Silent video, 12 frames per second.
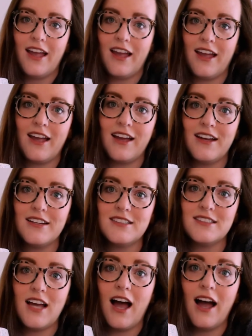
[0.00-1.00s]

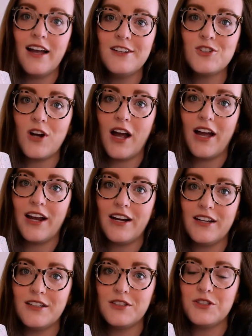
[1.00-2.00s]
and I
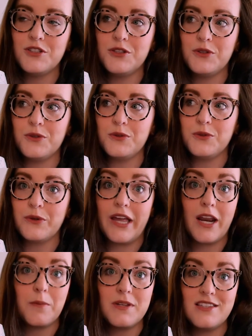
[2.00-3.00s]
tried to
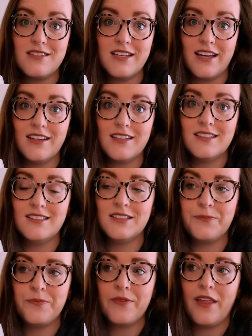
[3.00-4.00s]
get up at 6
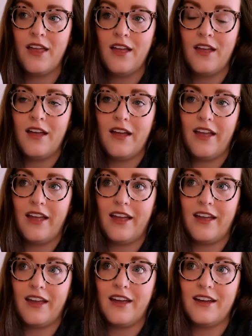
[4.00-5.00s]

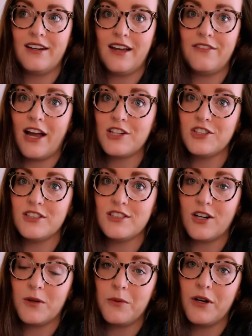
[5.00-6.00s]
and I've actually
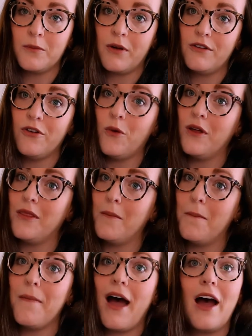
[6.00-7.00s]
started putting my phone in the
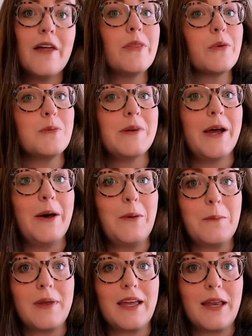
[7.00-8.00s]
bathroom to
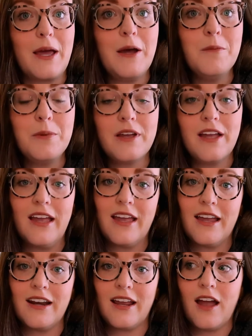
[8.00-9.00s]
help me get up.
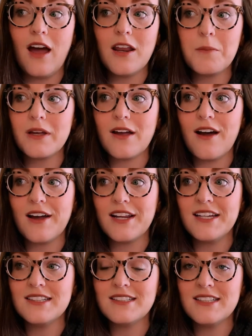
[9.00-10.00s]
And I got up and got
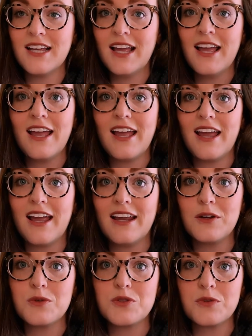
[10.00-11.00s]
it
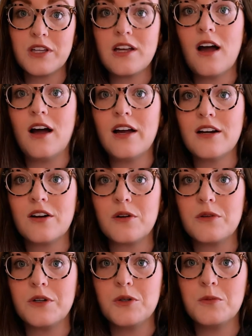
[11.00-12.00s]
and it was really hot in
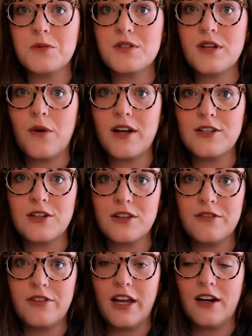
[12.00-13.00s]
our room. So I turned
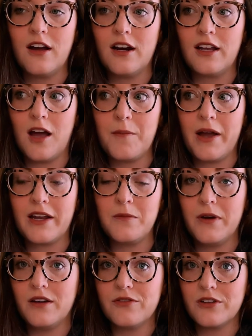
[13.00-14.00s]
the fan on and got back in
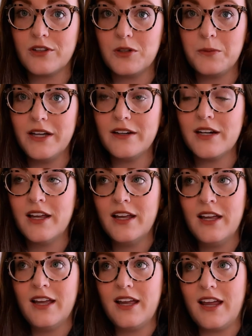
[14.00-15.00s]
bed for a little bit
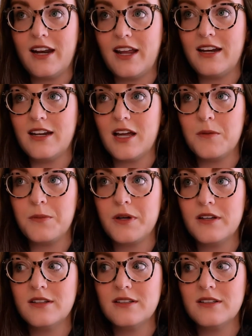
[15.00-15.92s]
and I ended up